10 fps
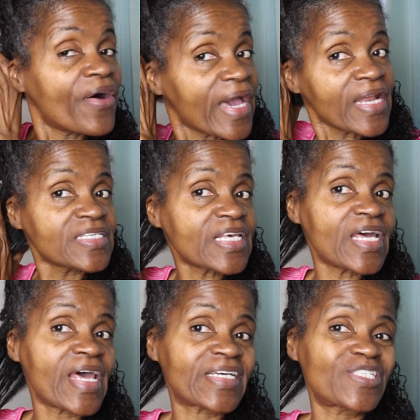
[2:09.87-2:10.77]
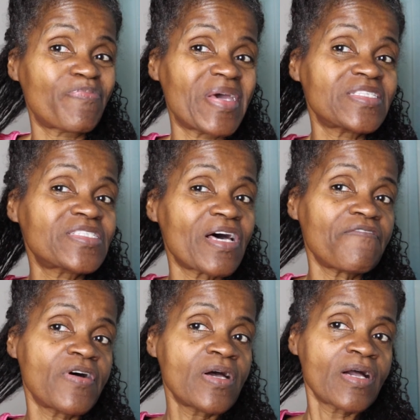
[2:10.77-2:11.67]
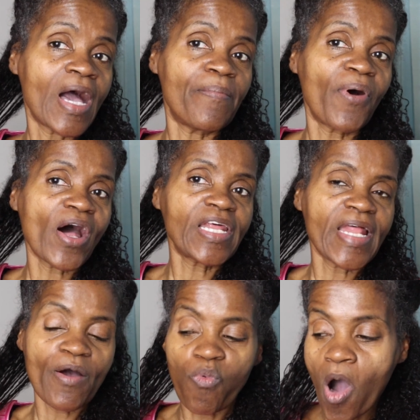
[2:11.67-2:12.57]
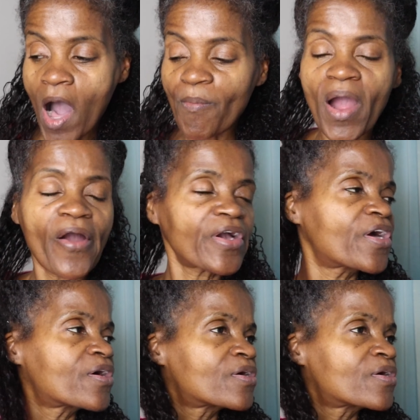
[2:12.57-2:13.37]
And it's inexpensive. I bought it at Walmart,